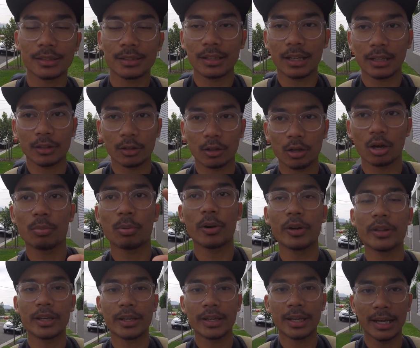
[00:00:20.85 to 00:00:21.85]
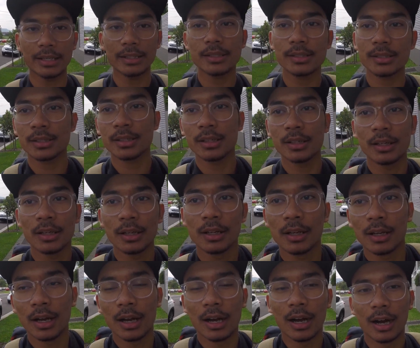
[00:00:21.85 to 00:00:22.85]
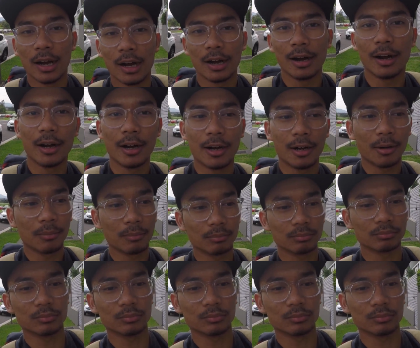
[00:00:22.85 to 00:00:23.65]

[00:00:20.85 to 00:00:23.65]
like the GoPro in the case. Um,